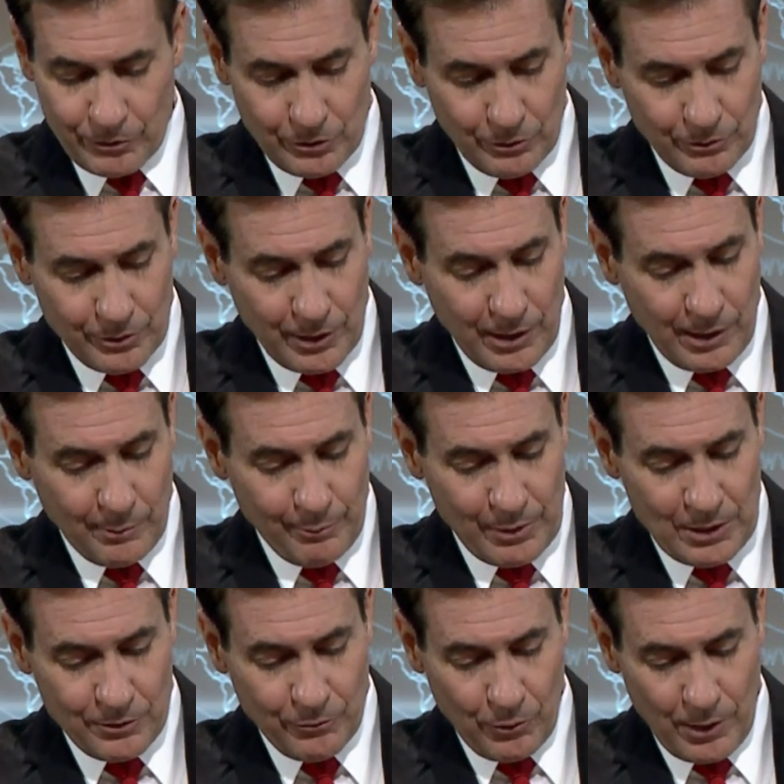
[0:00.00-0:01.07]
facilitating a
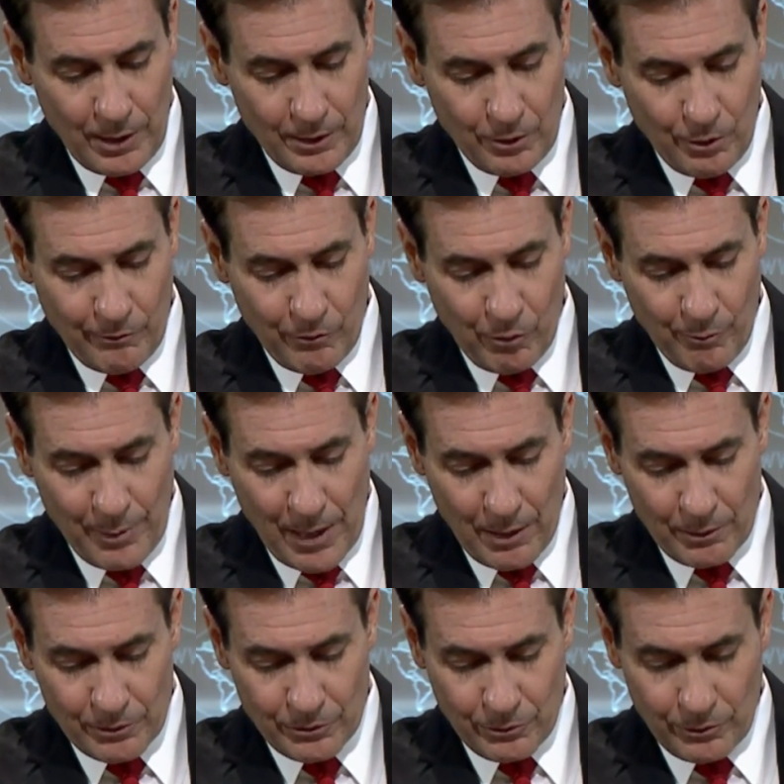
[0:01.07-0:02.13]
peaceful handover of
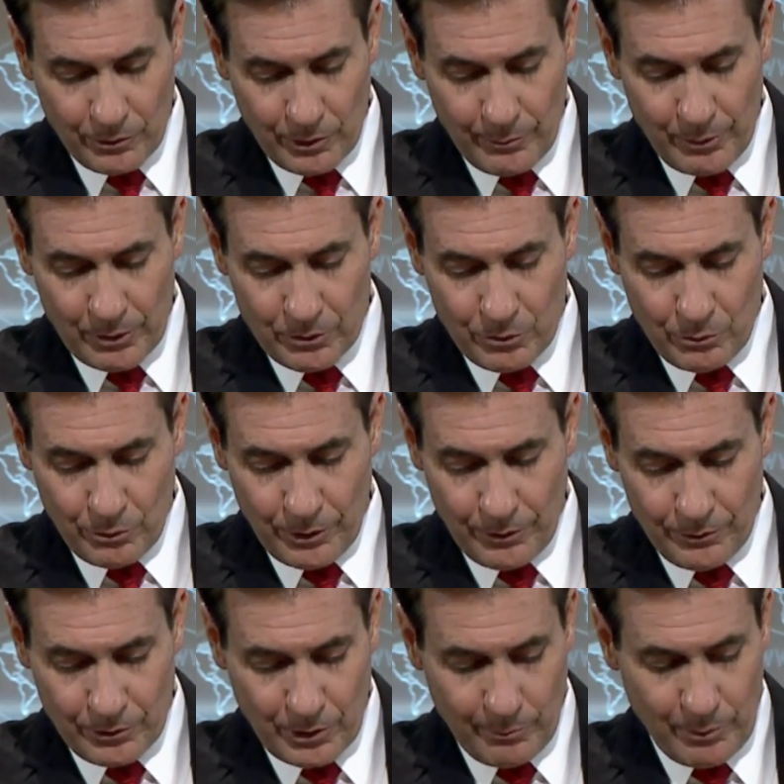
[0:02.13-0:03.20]
power so that Libya's new
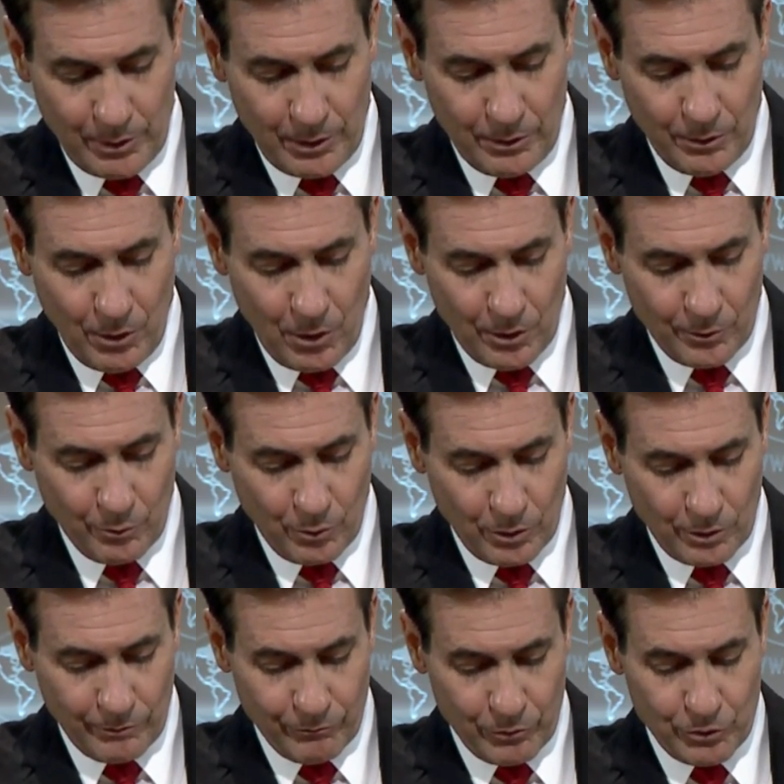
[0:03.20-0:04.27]
leaders can begin the hard
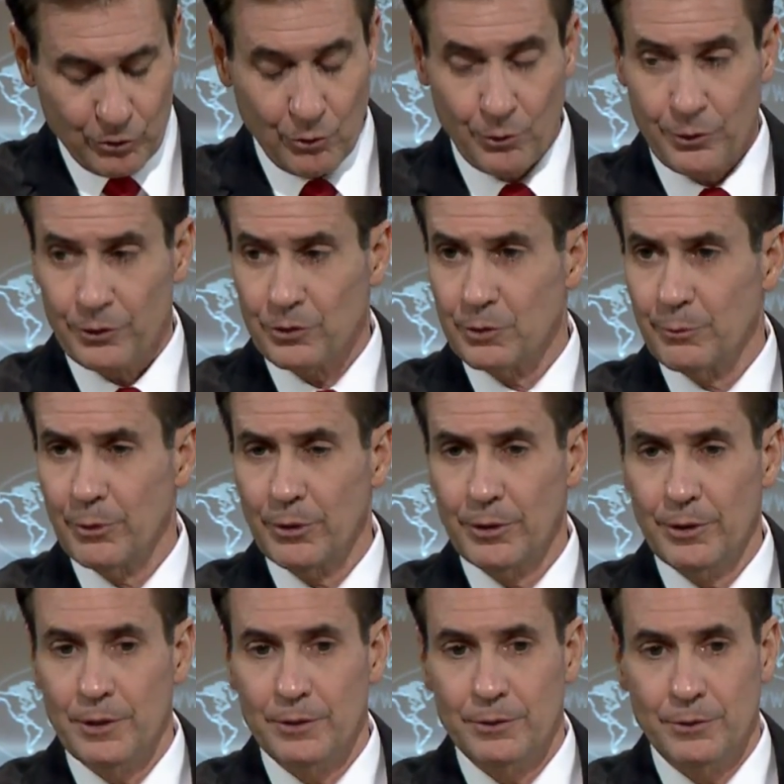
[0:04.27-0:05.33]
work of restoring
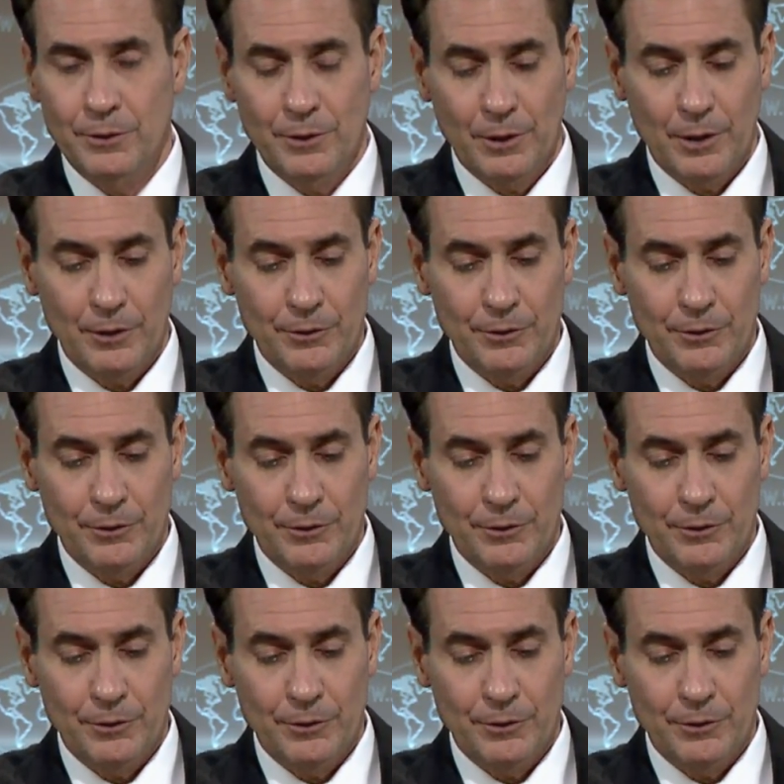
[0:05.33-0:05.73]
stability to the